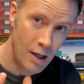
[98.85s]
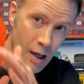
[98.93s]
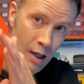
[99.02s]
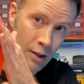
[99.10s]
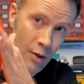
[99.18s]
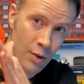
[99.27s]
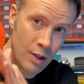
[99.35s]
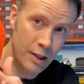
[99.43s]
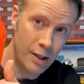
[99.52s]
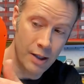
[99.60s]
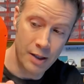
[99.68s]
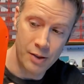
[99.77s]
a low
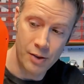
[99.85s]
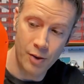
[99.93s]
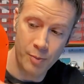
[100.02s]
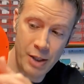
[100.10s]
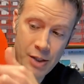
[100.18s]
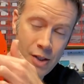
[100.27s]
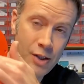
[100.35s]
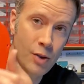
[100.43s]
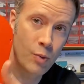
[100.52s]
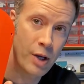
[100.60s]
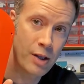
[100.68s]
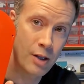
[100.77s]
clearance, so it'll be just the
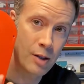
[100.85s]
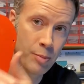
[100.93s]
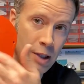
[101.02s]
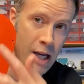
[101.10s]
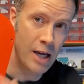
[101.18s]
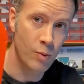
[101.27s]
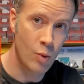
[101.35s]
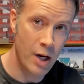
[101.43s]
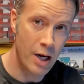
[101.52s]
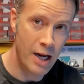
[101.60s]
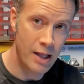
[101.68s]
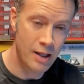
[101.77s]
width of the blade,
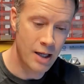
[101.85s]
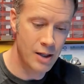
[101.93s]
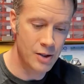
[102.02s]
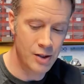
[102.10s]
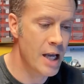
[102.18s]
1/8 inch.